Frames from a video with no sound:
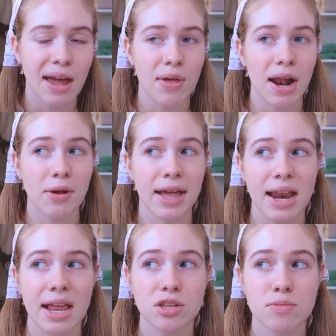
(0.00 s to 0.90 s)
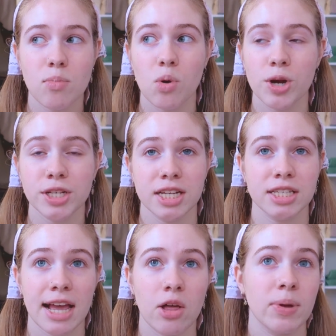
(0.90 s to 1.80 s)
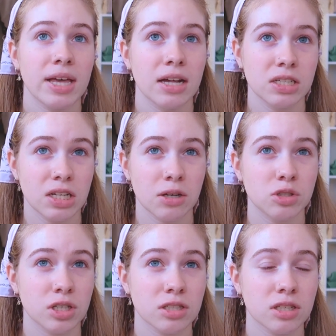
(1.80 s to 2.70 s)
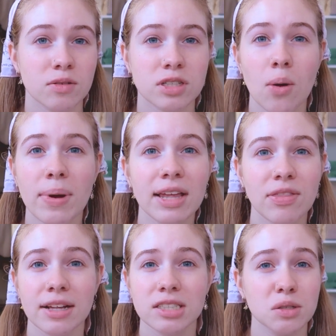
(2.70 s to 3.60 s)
and then I'll get into more detail because there's so many things.